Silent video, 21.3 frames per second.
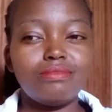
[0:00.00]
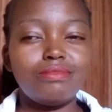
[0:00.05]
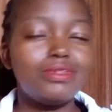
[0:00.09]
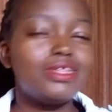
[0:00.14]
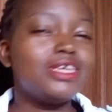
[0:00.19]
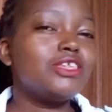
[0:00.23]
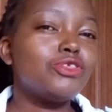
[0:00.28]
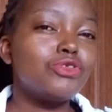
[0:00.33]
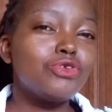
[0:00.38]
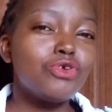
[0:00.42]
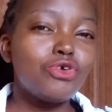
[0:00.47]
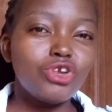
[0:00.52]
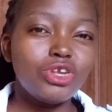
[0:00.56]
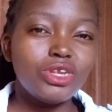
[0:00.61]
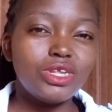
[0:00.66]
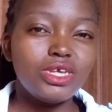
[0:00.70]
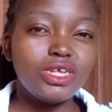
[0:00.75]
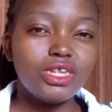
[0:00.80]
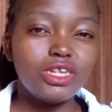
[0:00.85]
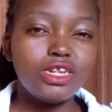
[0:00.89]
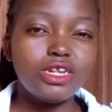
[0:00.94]
there's no
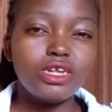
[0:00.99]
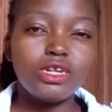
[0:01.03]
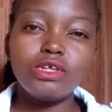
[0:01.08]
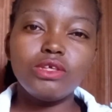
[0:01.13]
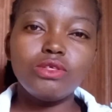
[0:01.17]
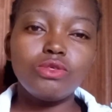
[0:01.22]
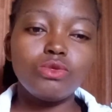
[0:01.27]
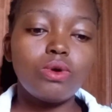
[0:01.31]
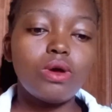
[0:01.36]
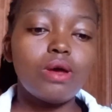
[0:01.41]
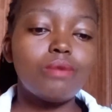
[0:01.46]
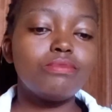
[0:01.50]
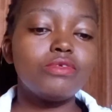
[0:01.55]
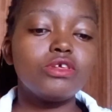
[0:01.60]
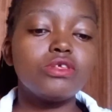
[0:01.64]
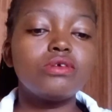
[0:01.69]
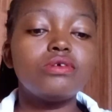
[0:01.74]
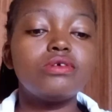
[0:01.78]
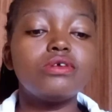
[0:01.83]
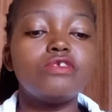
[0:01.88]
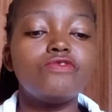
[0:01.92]
need. So I'm
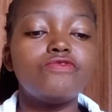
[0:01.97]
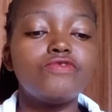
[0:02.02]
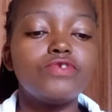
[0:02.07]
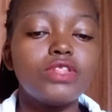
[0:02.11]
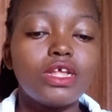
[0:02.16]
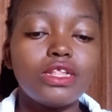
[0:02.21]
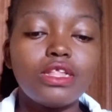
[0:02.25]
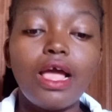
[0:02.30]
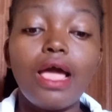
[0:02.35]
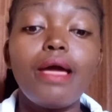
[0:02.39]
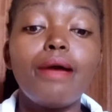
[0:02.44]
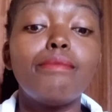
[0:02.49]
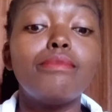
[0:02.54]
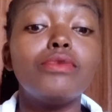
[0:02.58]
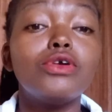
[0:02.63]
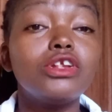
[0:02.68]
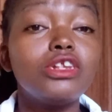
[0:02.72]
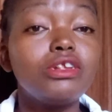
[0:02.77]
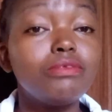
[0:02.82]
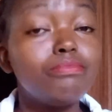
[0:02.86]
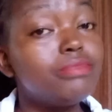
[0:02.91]
just grateful that I am
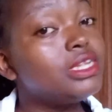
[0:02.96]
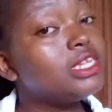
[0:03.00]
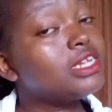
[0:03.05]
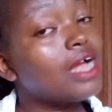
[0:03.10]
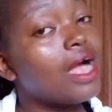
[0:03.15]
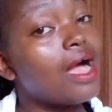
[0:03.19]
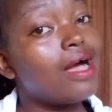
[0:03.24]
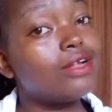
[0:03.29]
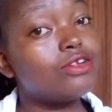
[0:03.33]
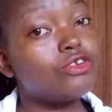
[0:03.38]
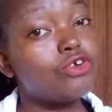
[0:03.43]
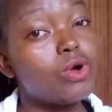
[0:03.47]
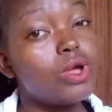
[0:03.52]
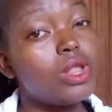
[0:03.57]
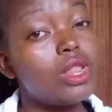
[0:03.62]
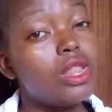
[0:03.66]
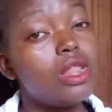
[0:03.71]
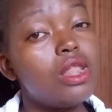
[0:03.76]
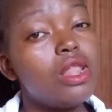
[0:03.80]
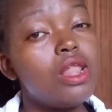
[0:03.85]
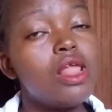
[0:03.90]
not bitter at
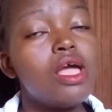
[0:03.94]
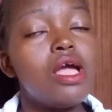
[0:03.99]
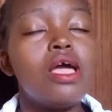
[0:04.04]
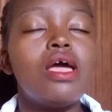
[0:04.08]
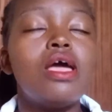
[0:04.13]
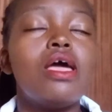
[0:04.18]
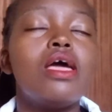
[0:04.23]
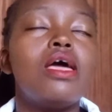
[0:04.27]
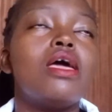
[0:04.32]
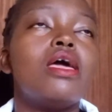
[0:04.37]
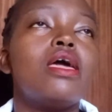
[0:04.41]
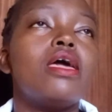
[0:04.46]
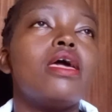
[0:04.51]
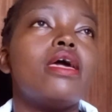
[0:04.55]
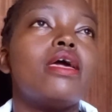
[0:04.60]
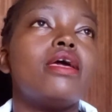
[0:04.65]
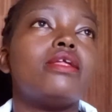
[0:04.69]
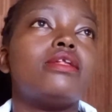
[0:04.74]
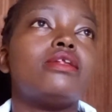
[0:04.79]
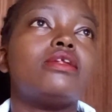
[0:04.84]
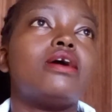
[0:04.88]
all.
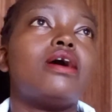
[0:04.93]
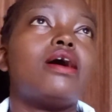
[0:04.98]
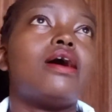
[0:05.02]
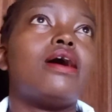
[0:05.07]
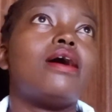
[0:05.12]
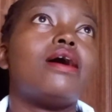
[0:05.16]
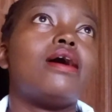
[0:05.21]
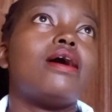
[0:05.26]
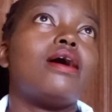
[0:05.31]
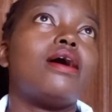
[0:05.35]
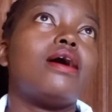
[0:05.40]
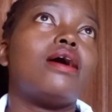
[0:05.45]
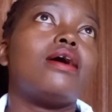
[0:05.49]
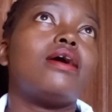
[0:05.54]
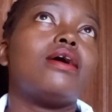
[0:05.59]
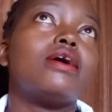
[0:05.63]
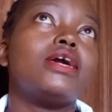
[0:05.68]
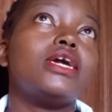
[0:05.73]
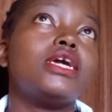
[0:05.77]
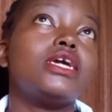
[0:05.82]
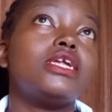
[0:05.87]
And
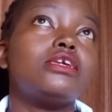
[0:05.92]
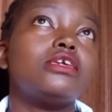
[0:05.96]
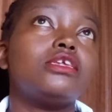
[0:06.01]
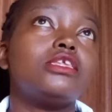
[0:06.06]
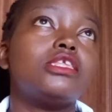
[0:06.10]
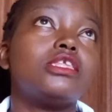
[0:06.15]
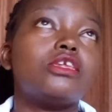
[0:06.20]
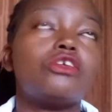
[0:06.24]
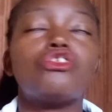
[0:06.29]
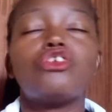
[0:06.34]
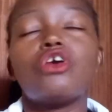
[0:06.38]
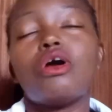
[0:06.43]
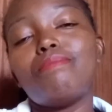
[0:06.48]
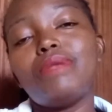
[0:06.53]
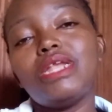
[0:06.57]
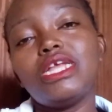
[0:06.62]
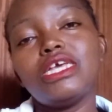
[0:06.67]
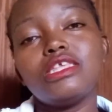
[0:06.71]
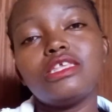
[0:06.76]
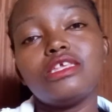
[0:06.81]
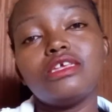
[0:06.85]
it is such a
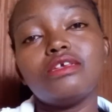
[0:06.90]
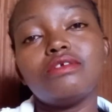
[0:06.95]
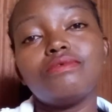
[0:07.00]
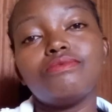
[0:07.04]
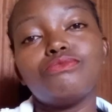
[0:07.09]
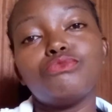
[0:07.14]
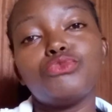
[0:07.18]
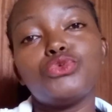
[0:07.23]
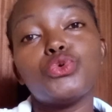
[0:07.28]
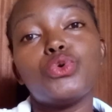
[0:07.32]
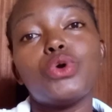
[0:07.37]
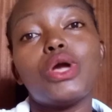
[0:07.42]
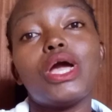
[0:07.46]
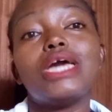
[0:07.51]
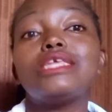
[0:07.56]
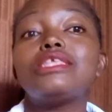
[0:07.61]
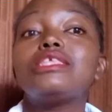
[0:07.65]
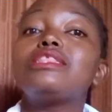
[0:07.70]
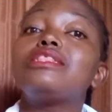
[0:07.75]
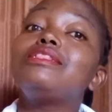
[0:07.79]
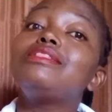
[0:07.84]
blessing. So
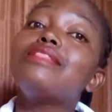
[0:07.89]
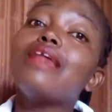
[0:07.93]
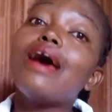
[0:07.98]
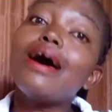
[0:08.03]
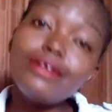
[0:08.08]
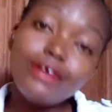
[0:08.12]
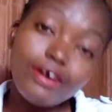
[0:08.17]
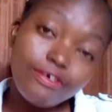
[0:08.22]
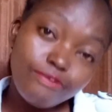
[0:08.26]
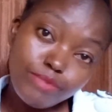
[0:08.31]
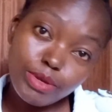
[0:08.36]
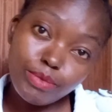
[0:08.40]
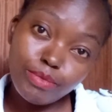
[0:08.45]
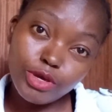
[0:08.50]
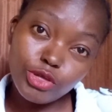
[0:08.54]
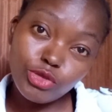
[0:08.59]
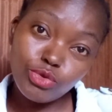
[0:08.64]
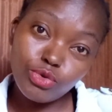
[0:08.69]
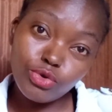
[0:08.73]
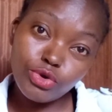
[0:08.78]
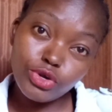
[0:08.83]
guys, that have been my
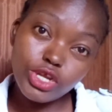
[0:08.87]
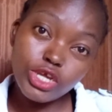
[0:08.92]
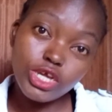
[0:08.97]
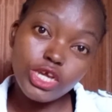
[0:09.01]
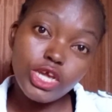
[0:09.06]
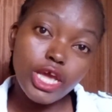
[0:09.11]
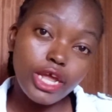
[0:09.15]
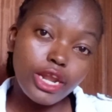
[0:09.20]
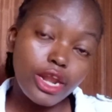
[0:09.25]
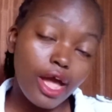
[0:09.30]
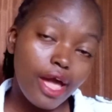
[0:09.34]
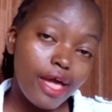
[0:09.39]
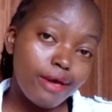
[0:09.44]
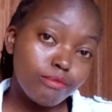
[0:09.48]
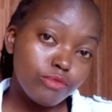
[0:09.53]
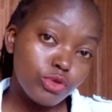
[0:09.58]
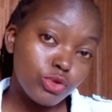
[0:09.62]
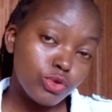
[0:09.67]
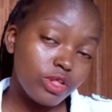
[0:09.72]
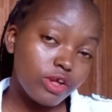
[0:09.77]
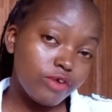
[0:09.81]
story. And I am
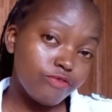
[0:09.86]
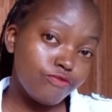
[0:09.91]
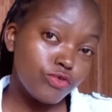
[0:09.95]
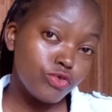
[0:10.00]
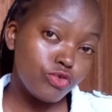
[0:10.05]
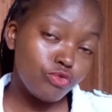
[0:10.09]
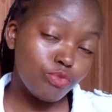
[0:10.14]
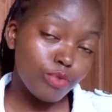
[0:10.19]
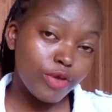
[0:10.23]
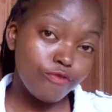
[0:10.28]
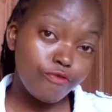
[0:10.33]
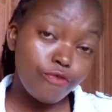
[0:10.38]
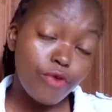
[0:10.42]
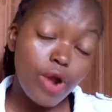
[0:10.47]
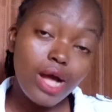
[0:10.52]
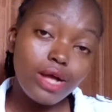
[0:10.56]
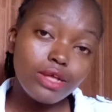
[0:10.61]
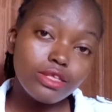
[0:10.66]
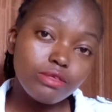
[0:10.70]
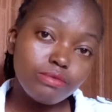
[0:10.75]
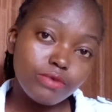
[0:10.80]
so thankful to my
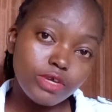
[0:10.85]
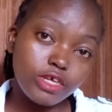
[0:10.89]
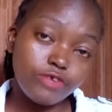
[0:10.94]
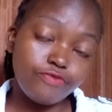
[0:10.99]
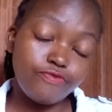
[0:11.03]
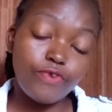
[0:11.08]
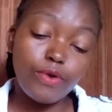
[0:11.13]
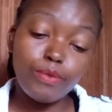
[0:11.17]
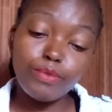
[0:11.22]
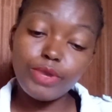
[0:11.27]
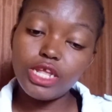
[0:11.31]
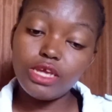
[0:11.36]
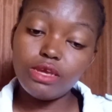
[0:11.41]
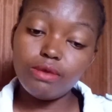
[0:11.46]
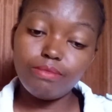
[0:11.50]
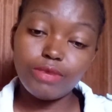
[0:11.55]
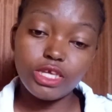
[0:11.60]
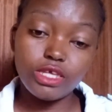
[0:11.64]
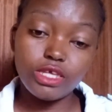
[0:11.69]
friends, my family,